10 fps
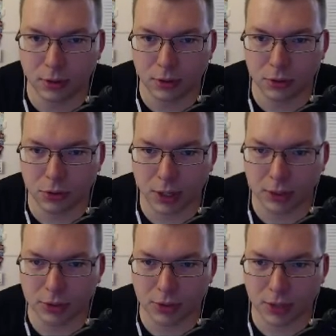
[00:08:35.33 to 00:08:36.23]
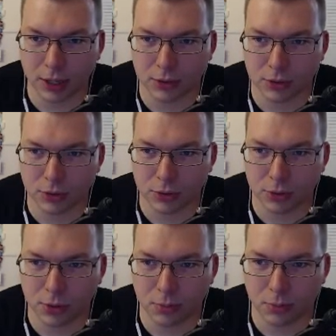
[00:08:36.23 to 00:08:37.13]
try to get to
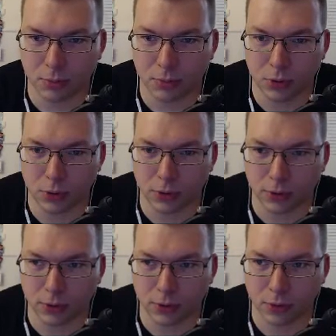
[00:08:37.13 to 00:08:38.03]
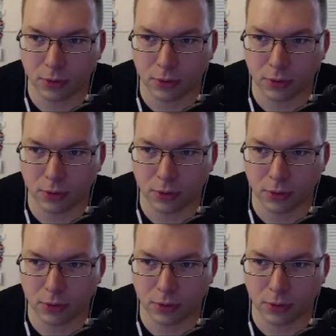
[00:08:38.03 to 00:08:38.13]
a maneuver